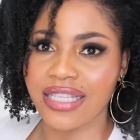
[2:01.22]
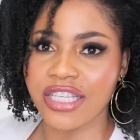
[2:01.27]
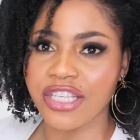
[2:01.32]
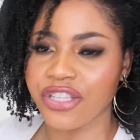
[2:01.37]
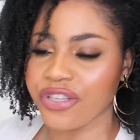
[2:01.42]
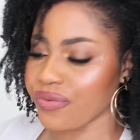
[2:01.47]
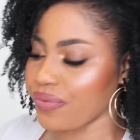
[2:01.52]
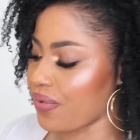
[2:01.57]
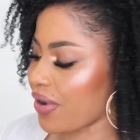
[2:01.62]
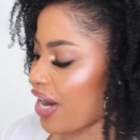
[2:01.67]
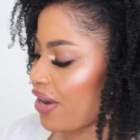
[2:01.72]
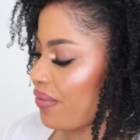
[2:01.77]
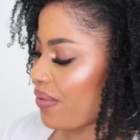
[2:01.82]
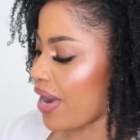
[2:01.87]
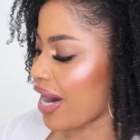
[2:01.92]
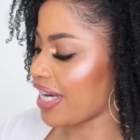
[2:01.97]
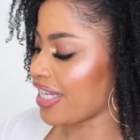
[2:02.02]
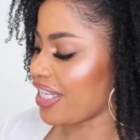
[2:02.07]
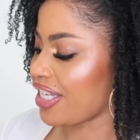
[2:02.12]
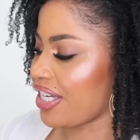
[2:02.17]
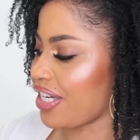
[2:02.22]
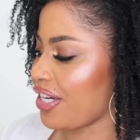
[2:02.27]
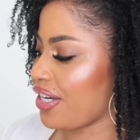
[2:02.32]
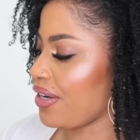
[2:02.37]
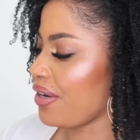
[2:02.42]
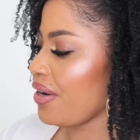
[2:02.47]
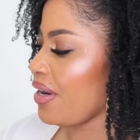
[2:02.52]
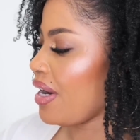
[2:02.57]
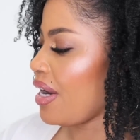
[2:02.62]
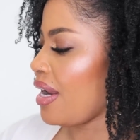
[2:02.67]
is a red right
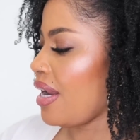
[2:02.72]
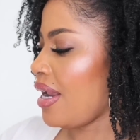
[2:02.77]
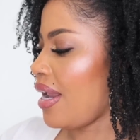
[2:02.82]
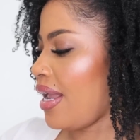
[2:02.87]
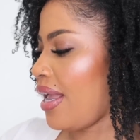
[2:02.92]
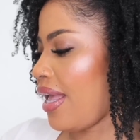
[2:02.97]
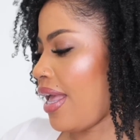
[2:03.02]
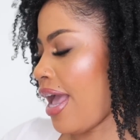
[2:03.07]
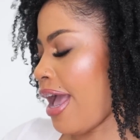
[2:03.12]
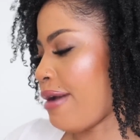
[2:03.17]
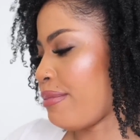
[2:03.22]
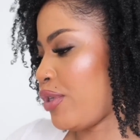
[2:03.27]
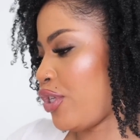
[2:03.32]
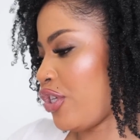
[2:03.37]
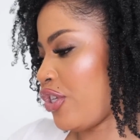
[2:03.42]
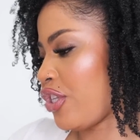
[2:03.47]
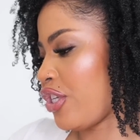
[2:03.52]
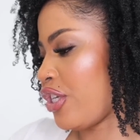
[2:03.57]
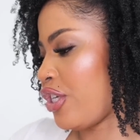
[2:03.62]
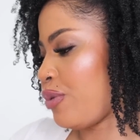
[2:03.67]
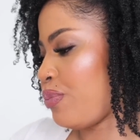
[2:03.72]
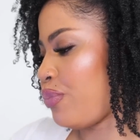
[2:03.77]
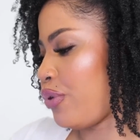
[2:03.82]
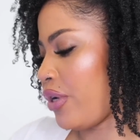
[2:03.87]
here. I'm just gonna